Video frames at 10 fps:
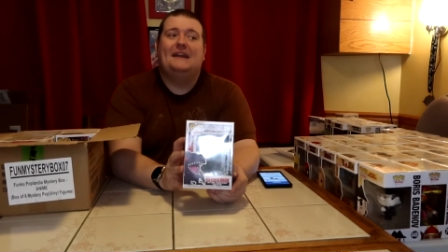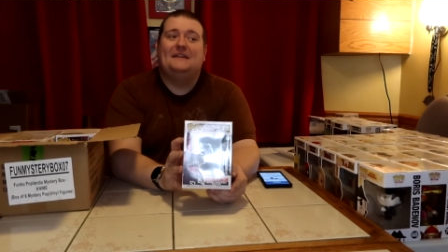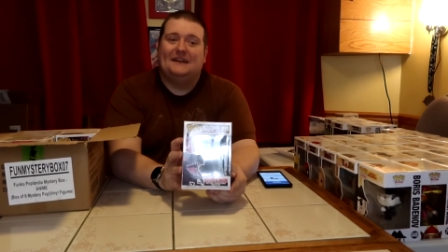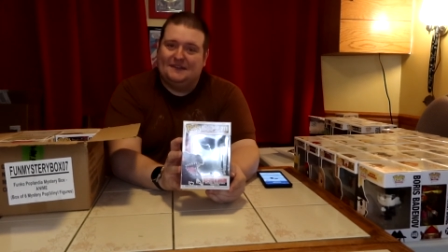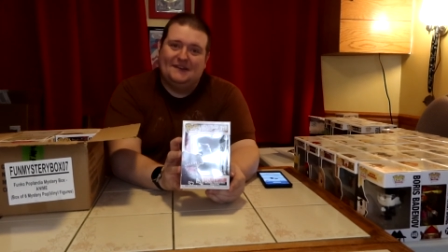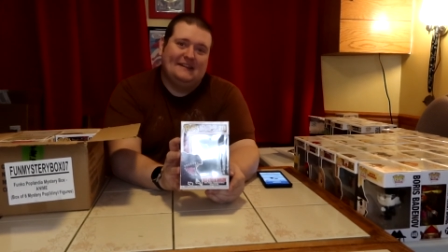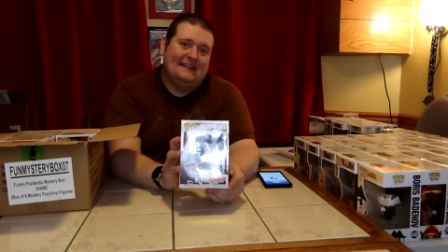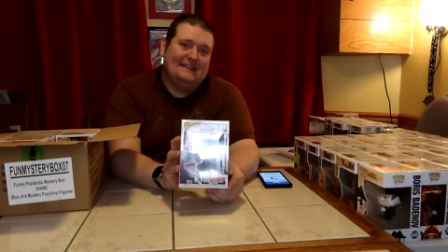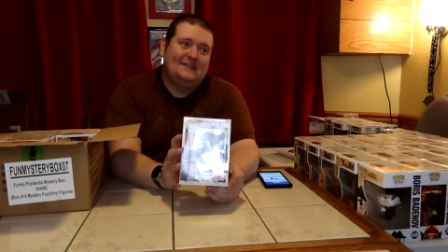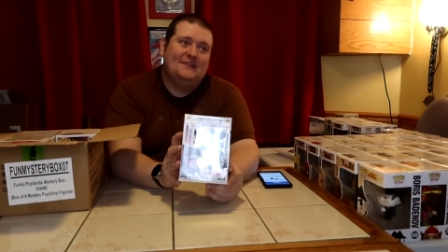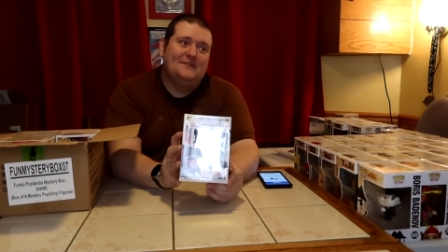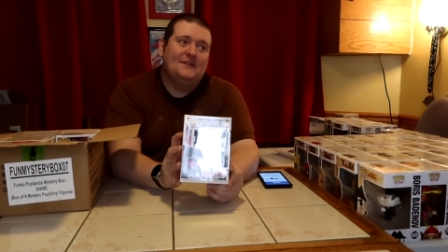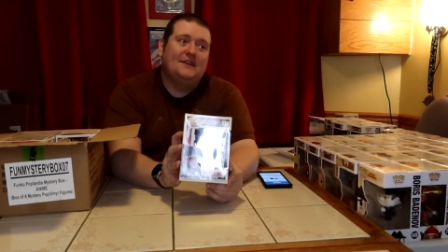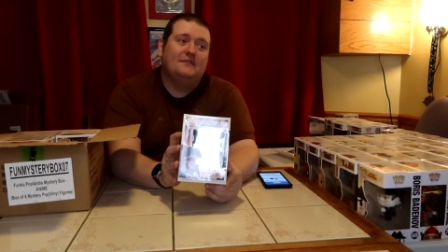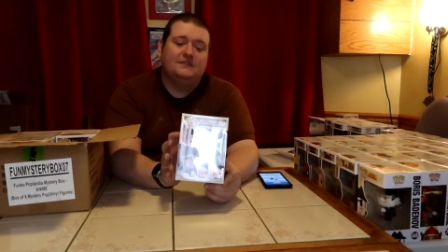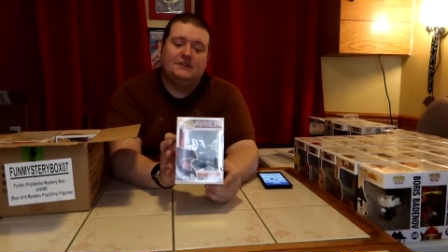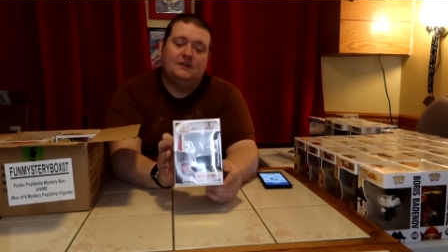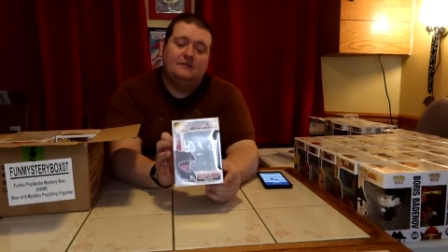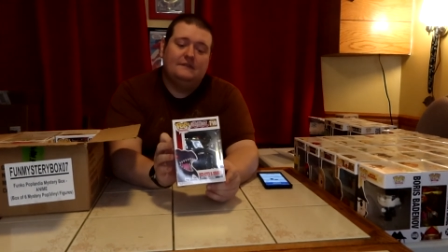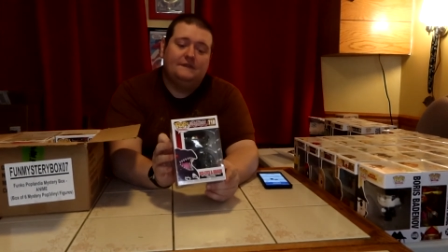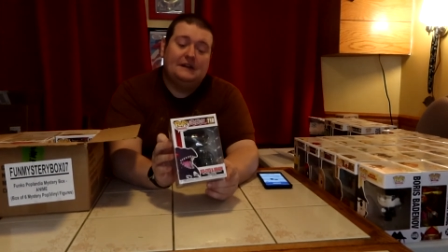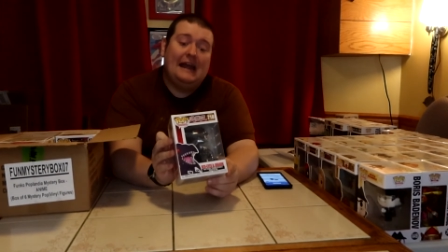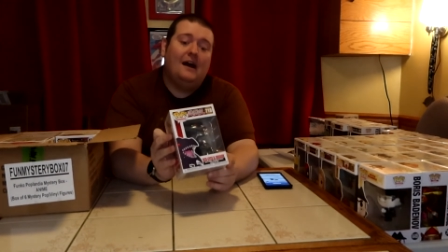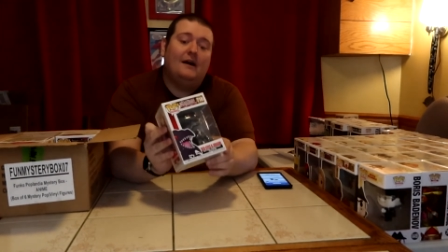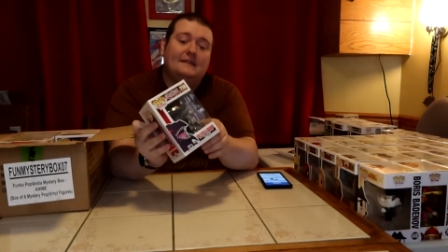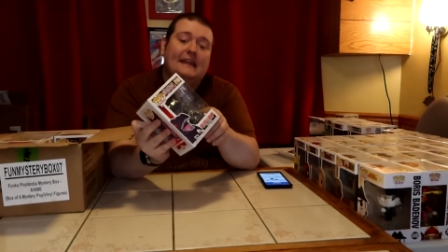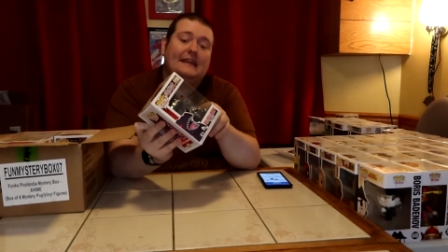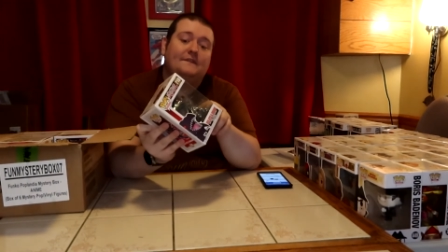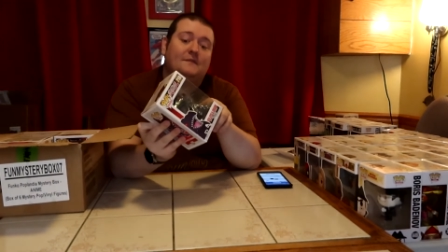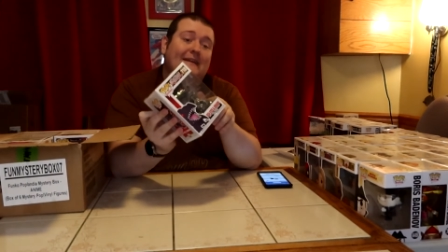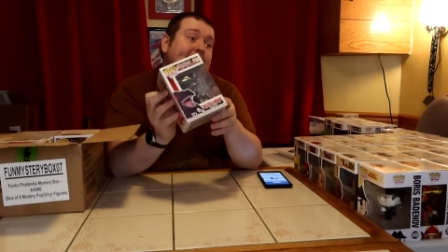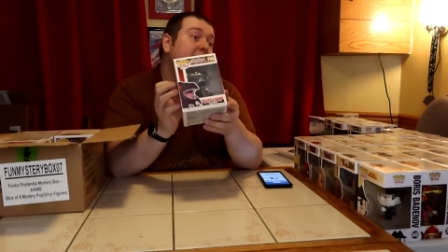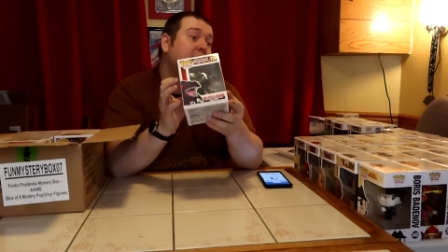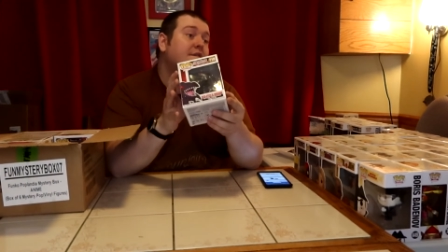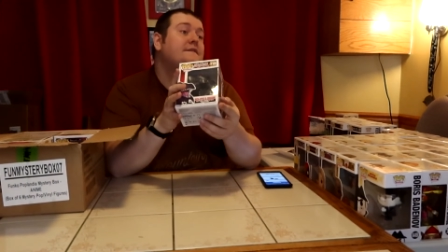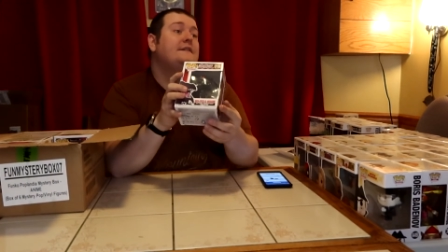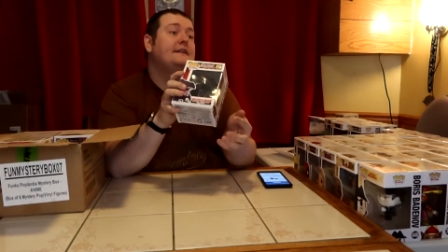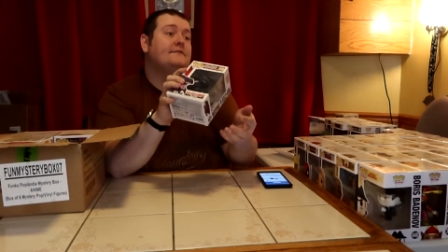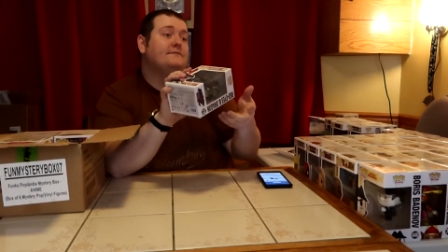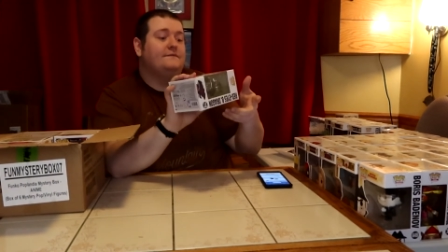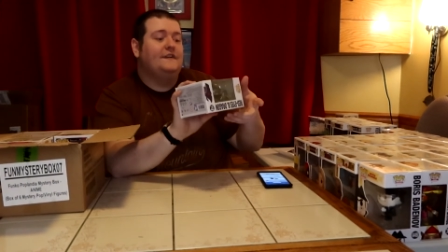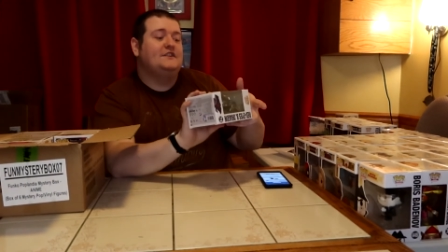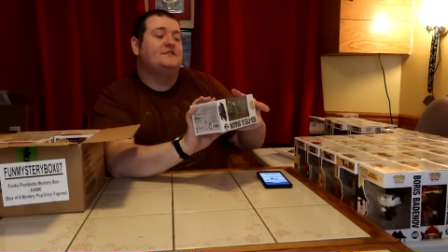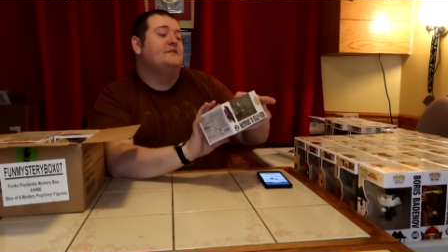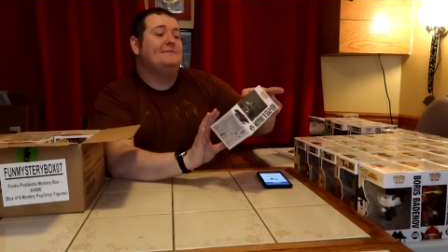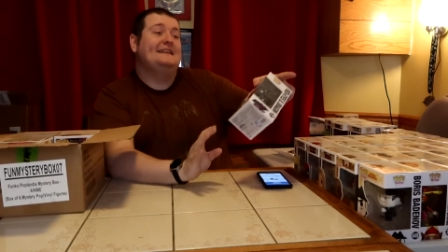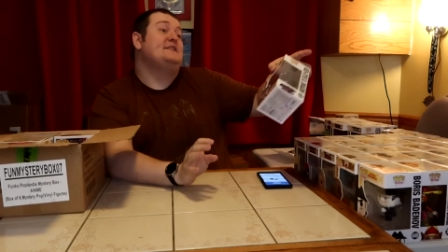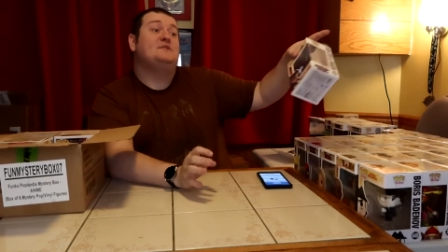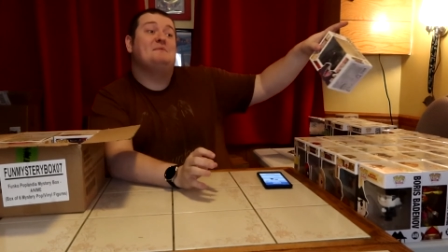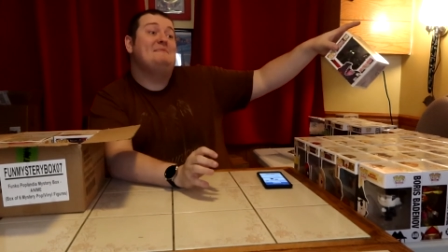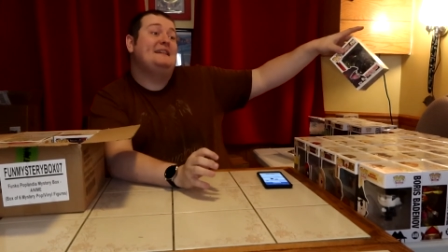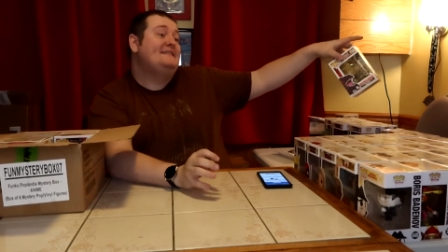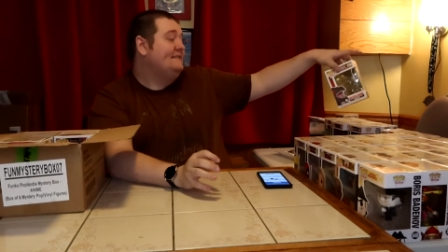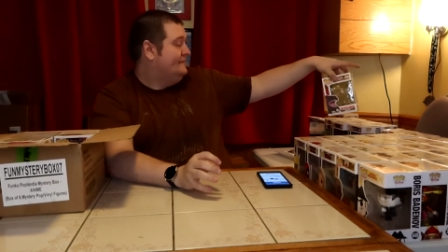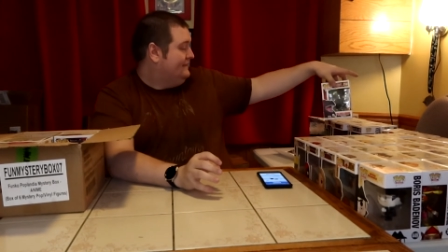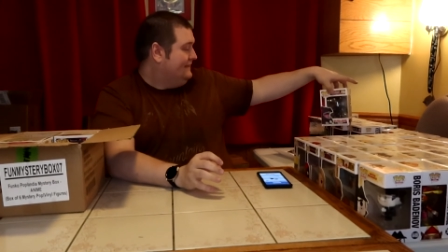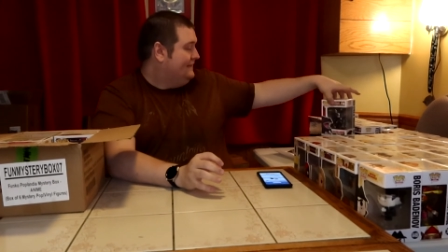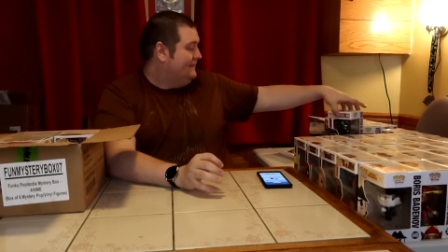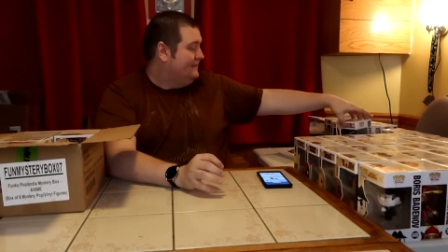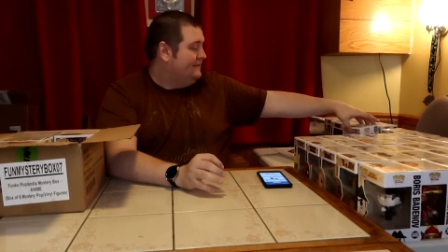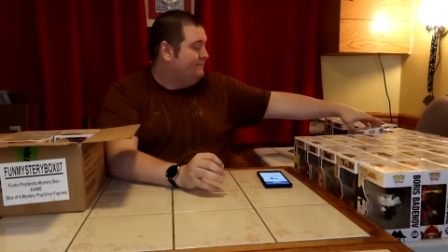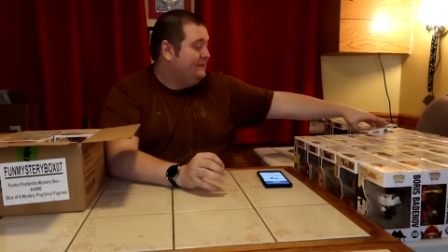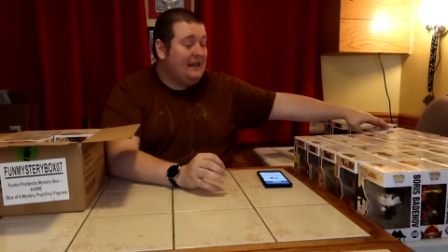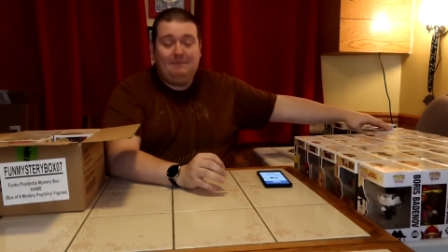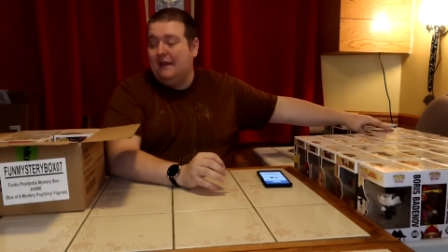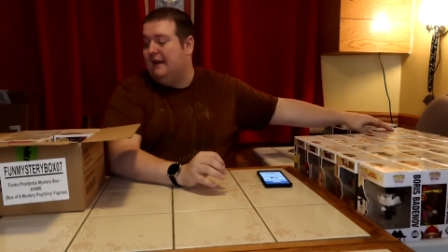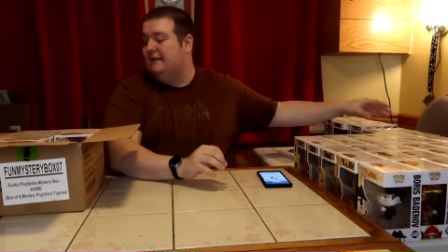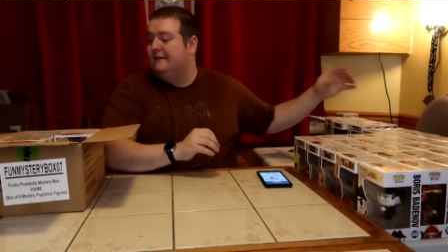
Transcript: and then I started collecting the Yu-Gi-Oh, so for now, I'll take it for myself, and eventually replace it with a Mint. But not bad.